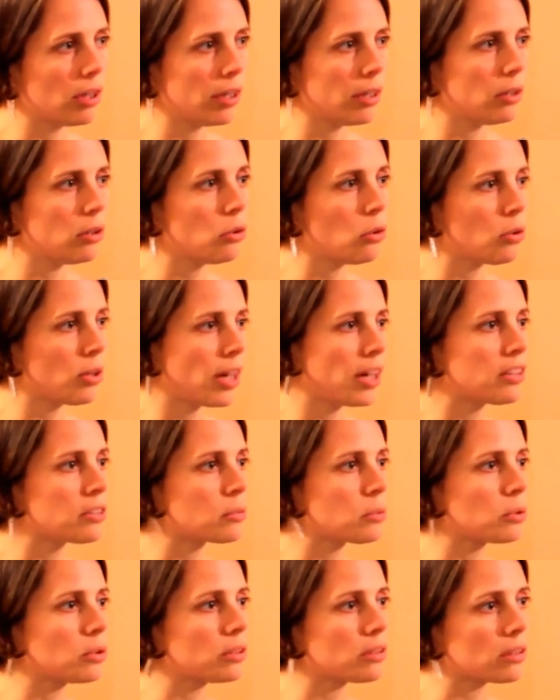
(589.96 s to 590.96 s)
not
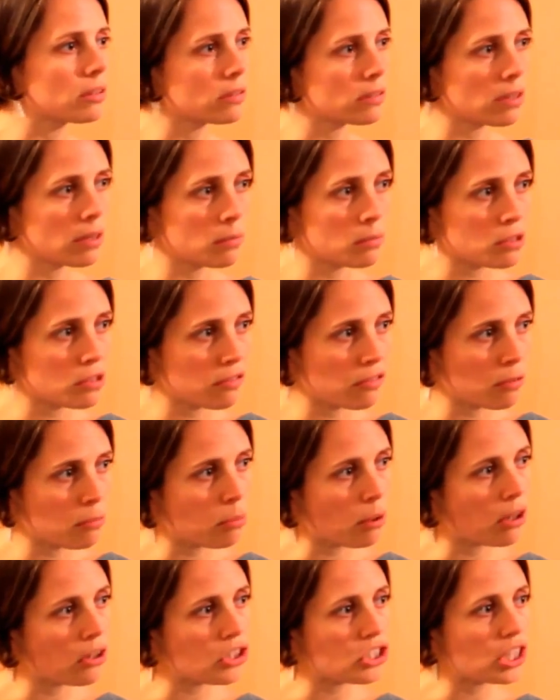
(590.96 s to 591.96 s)
adequate in terms of
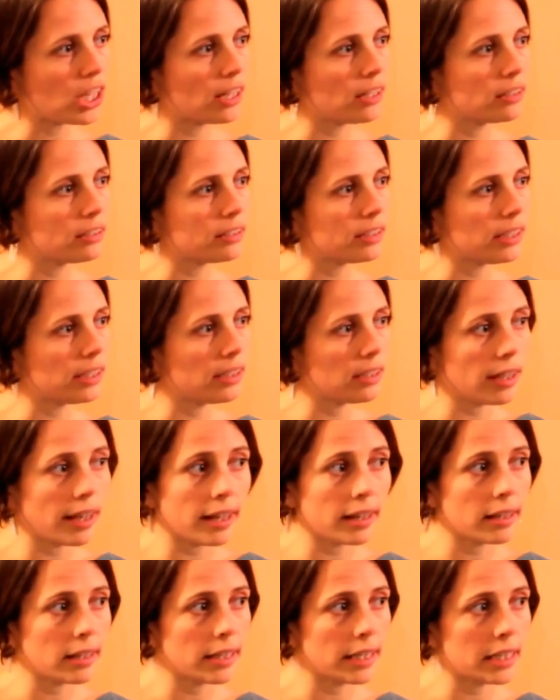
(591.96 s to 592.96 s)
impartiality,
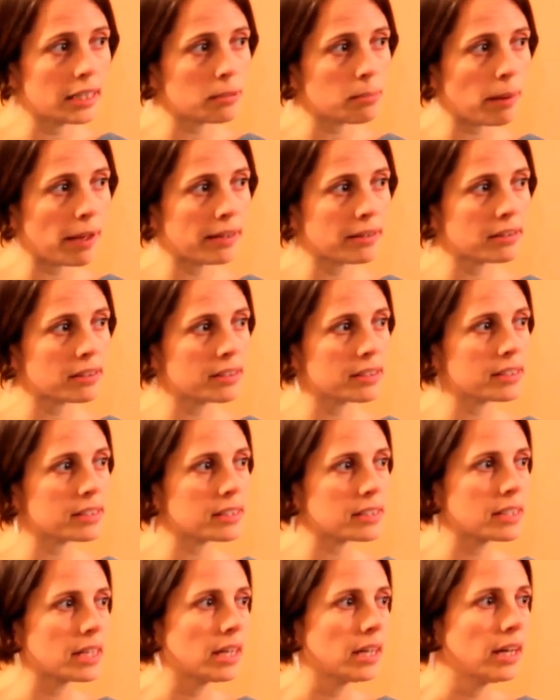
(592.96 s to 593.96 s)

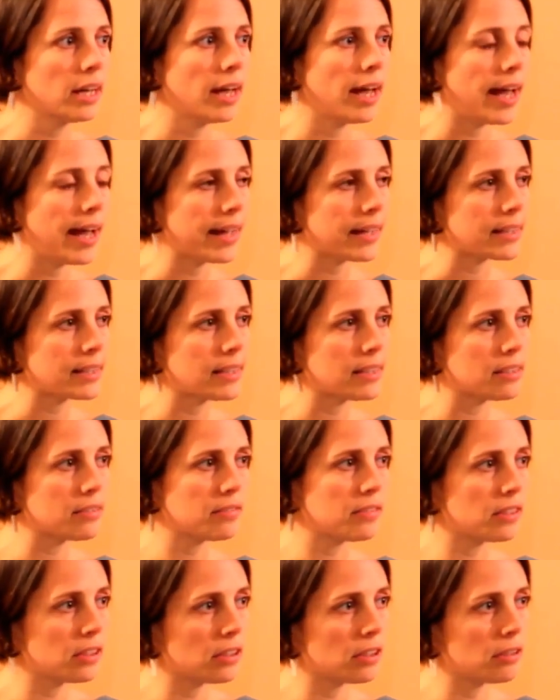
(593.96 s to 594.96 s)
independence, access
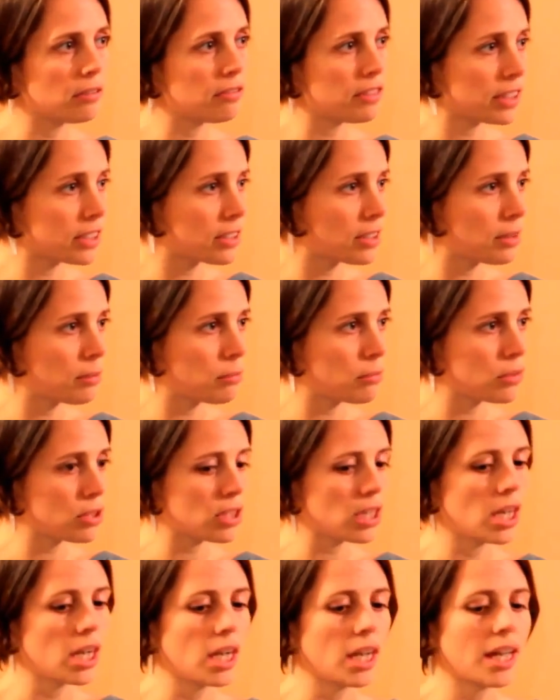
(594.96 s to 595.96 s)
for
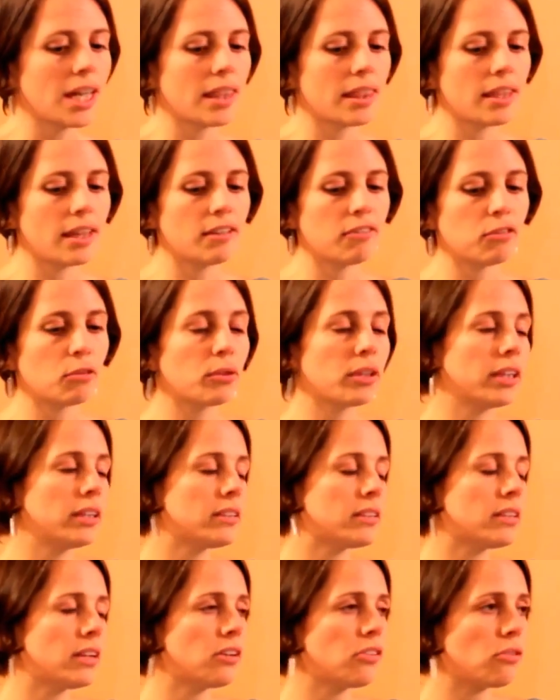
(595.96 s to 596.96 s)
victims. Therefore, the
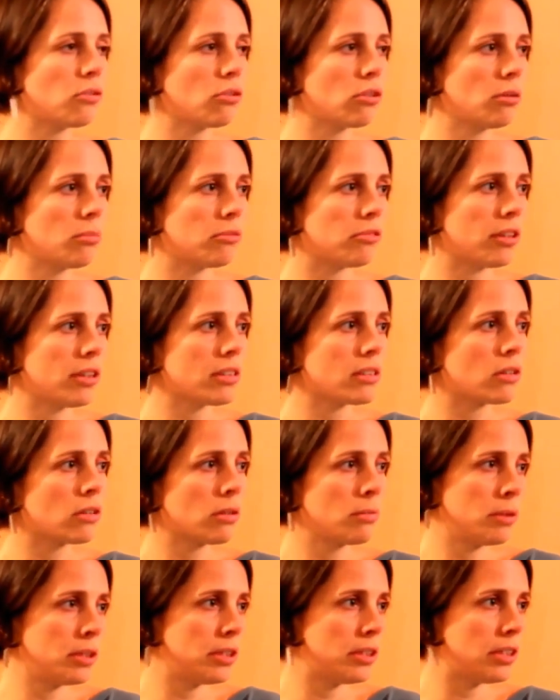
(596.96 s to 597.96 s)
international human rights
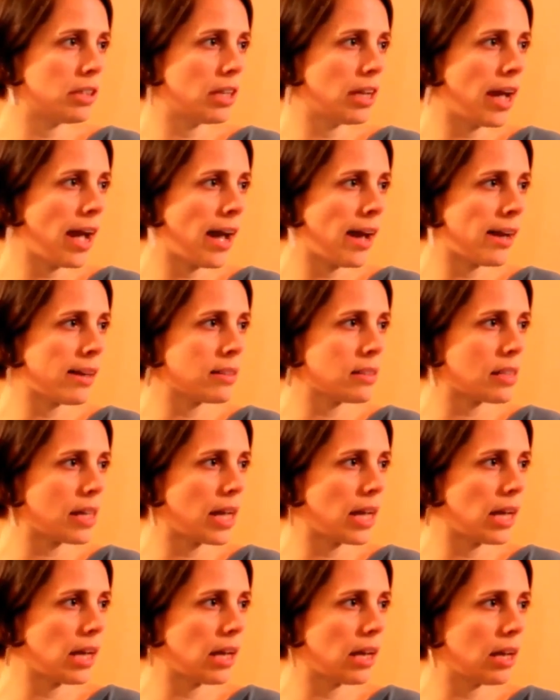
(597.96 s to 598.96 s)
community has
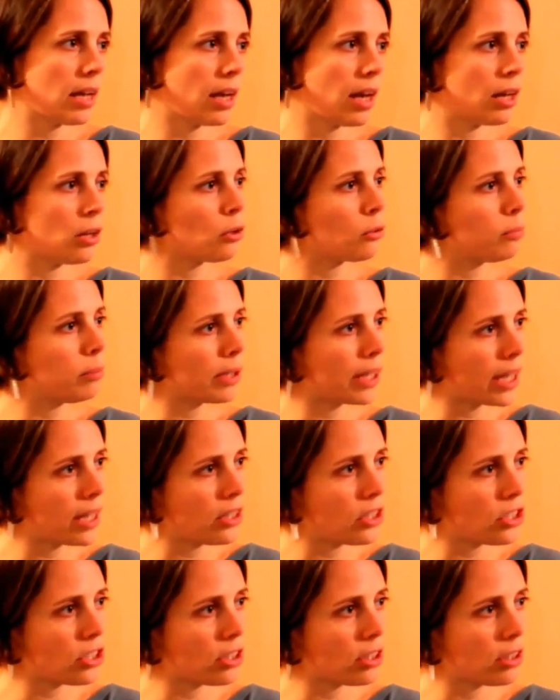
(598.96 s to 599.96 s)
an
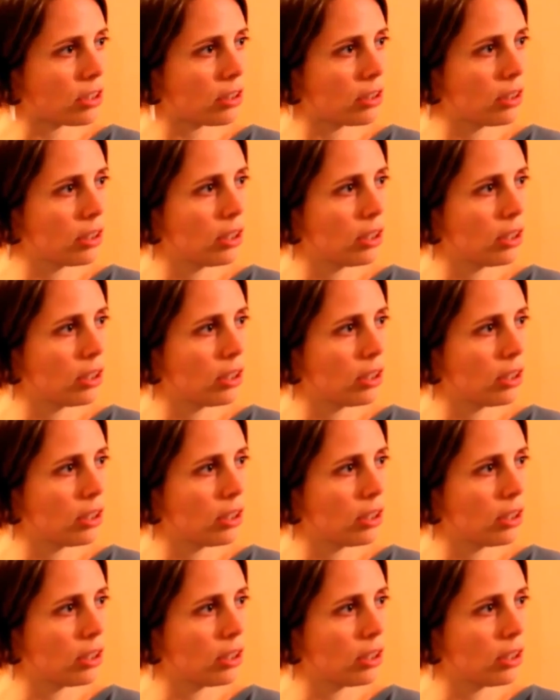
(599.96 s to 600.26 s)
obligation